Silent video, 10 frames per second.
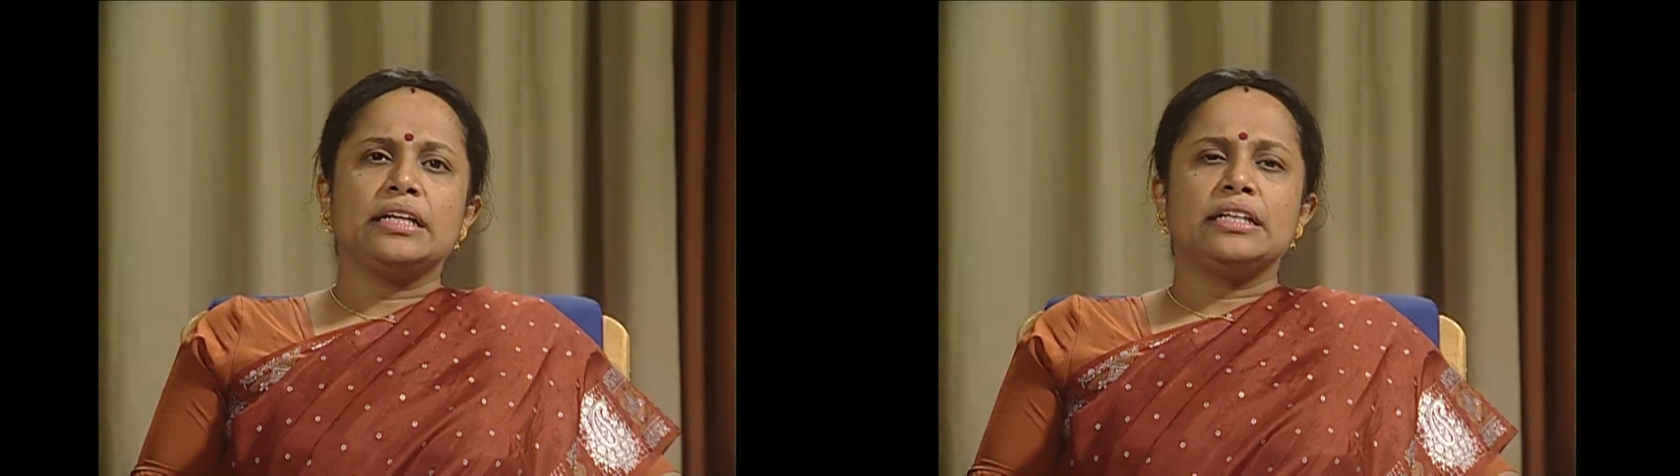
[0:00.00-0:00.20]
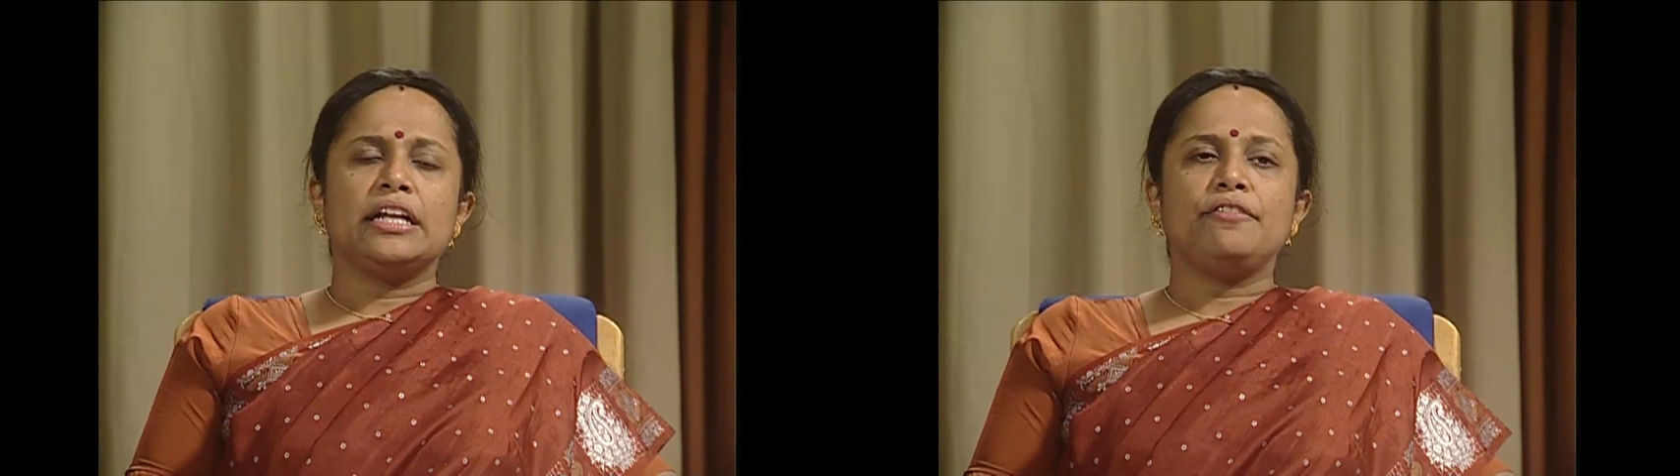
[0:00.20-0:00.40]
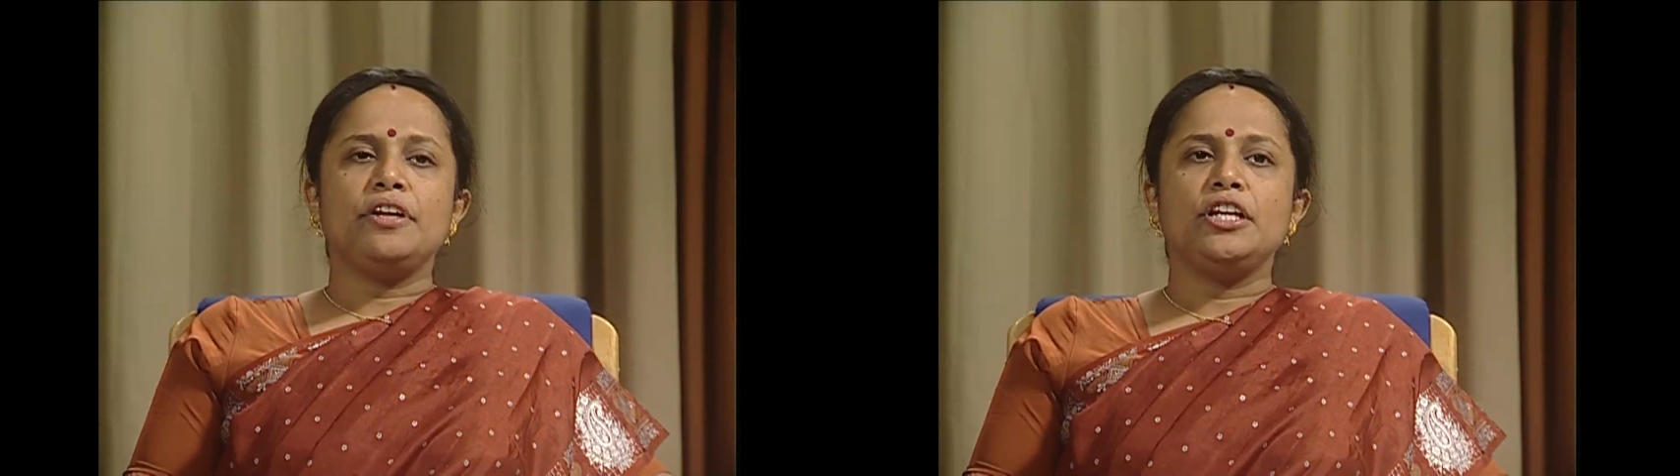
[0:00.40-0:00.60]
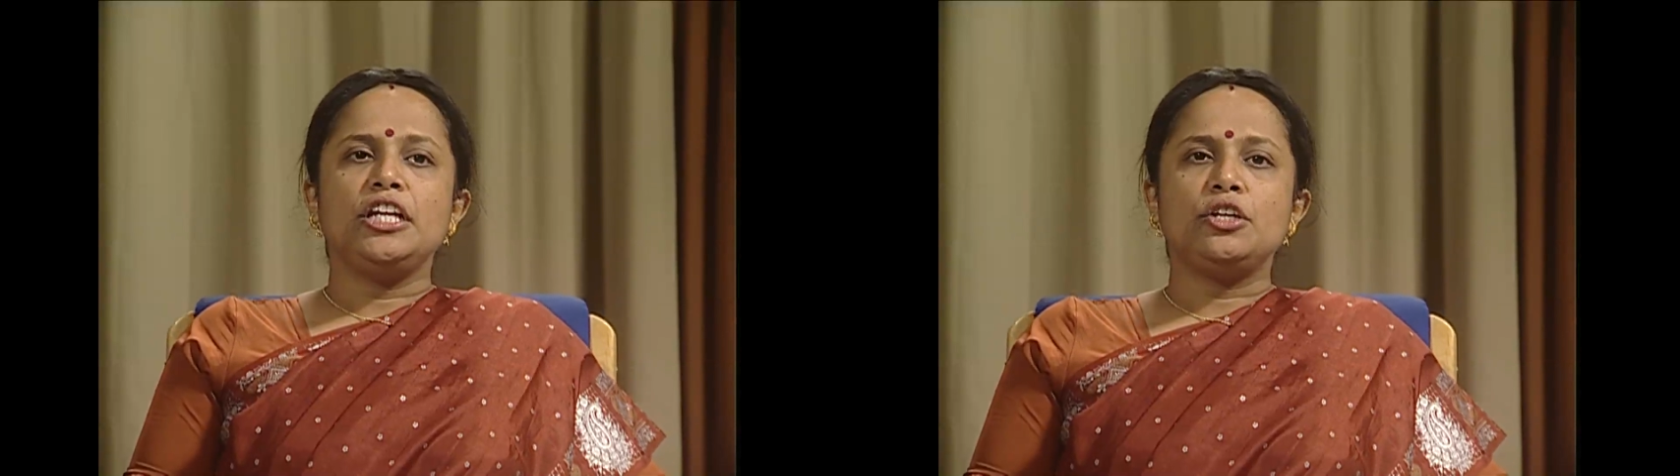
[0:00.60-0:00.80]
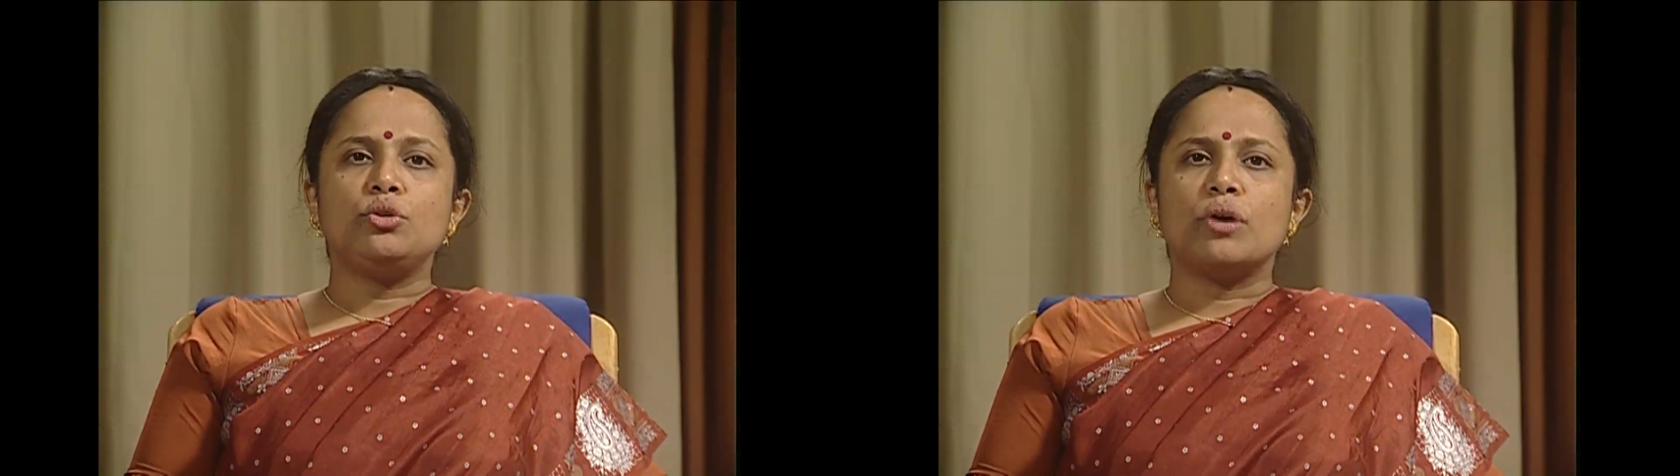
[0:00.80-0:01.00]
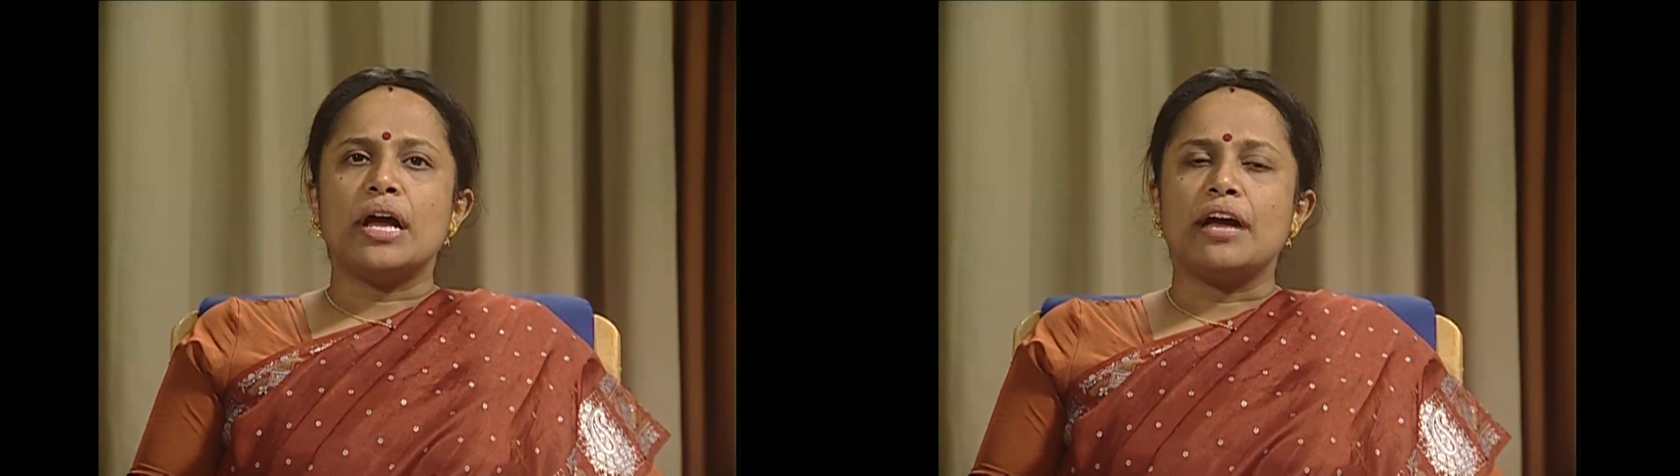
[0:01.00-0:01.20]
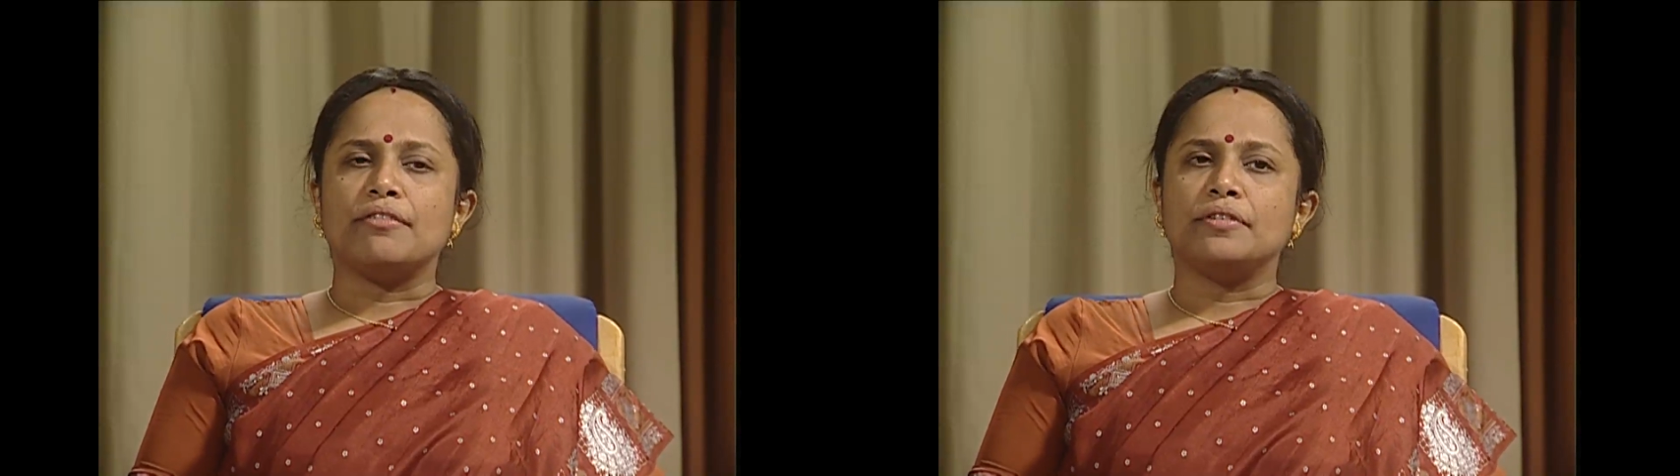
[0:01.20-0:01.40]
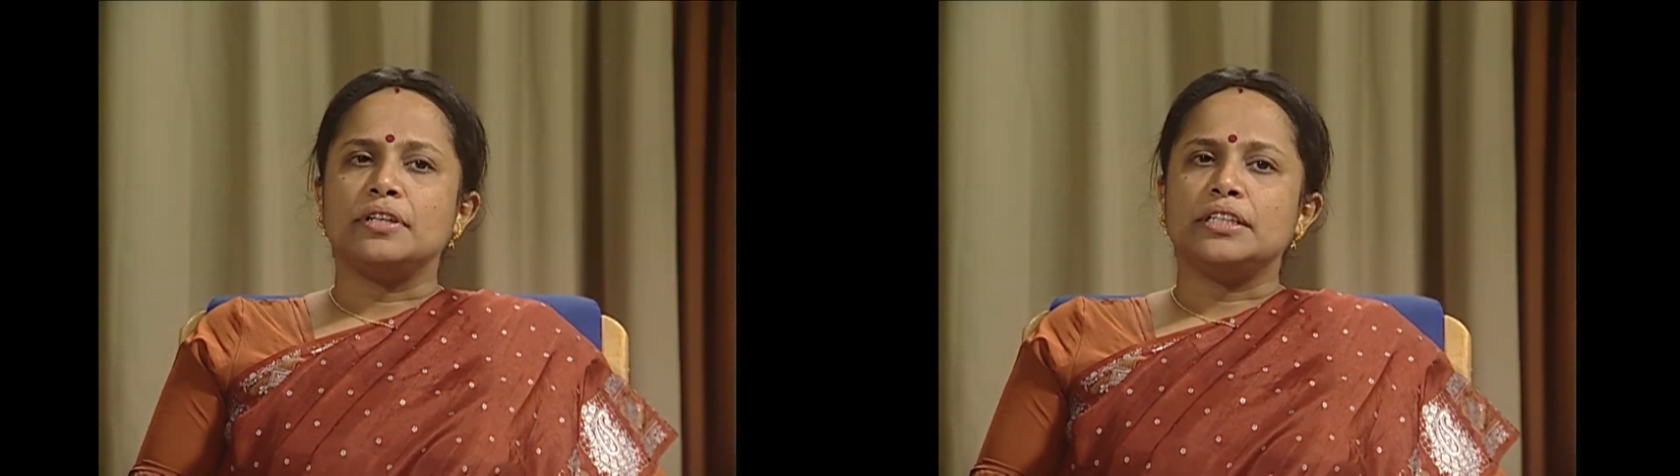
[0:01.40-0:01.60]
that we need to
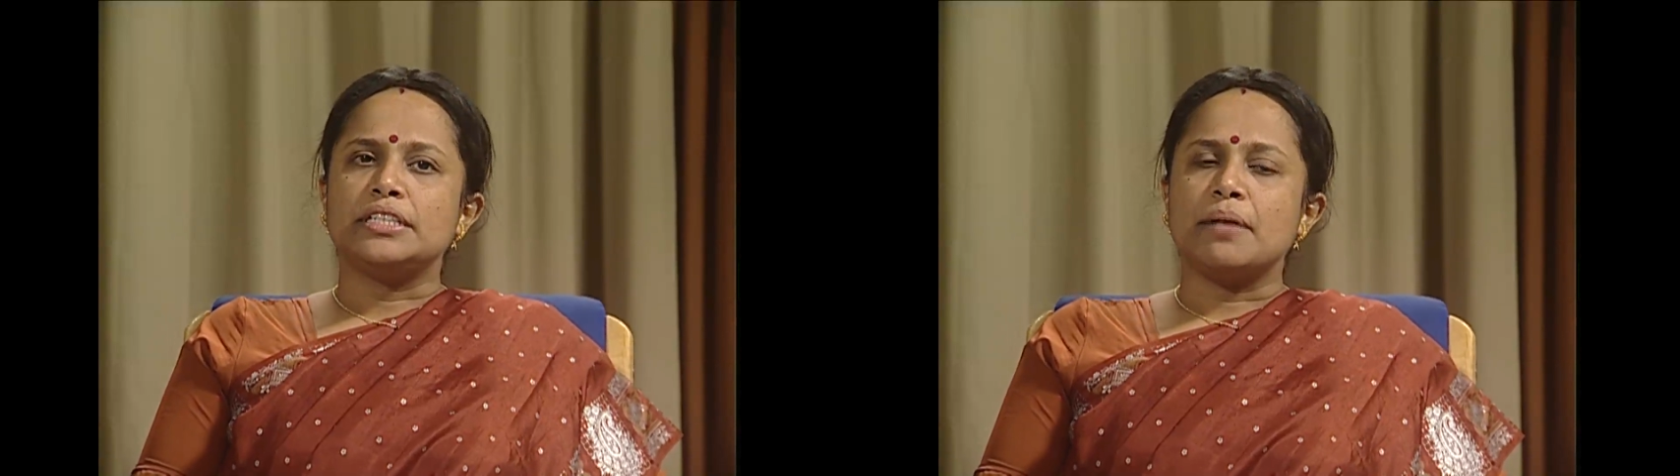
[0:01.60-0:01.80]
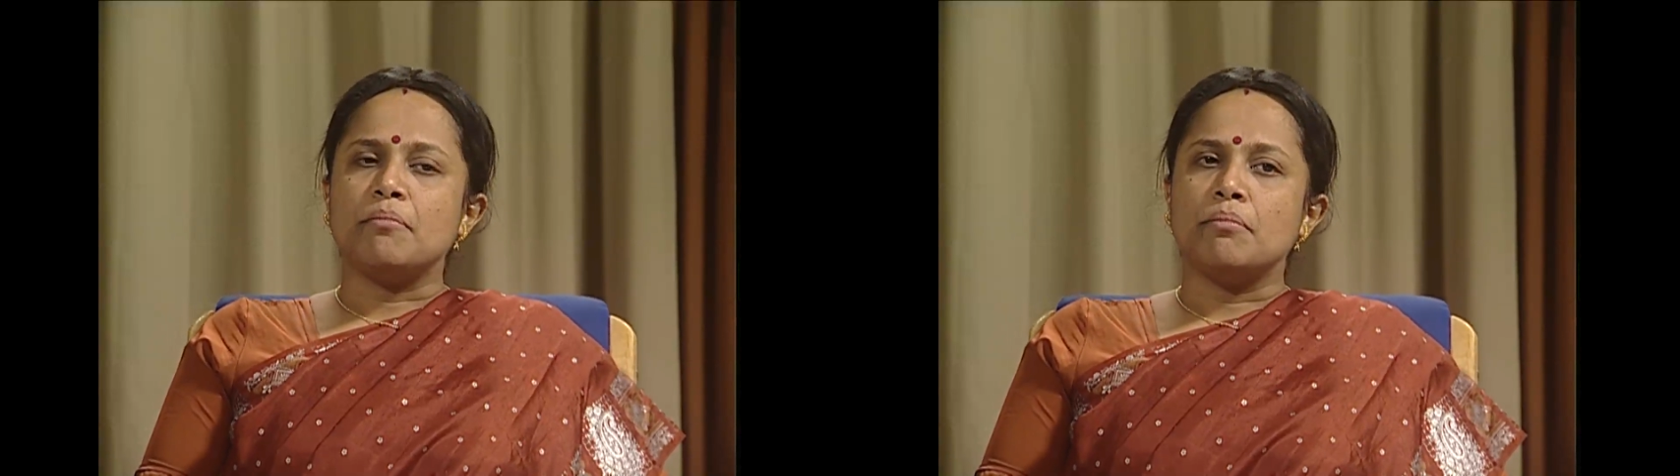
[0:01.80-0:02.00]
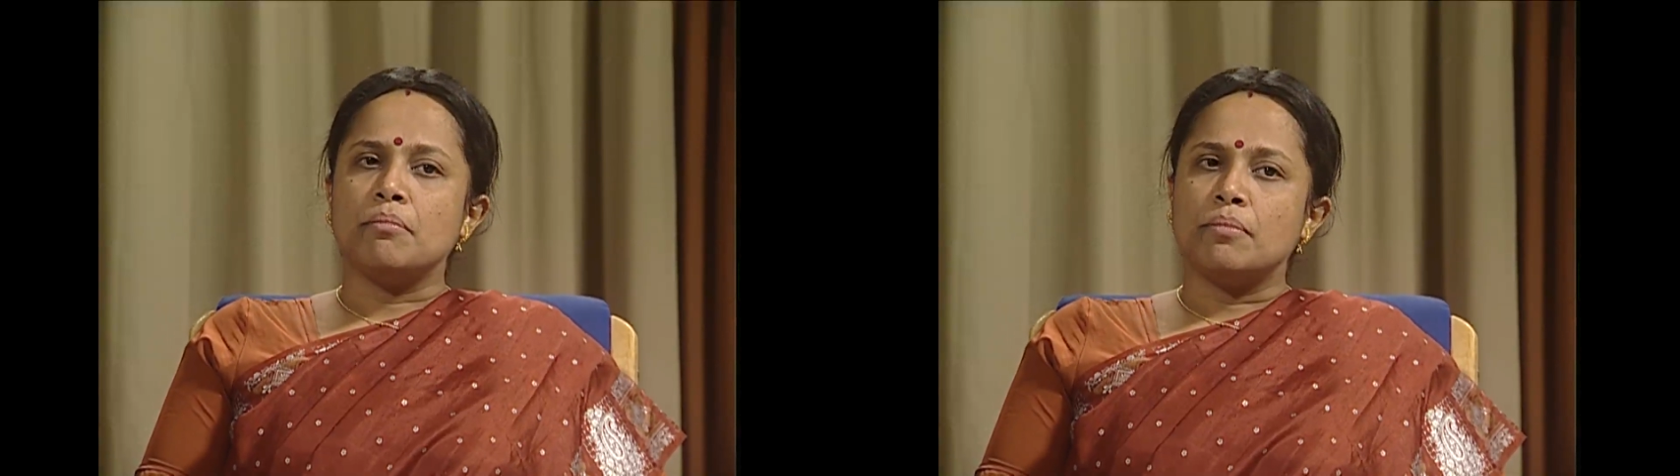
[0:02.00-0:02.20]
have some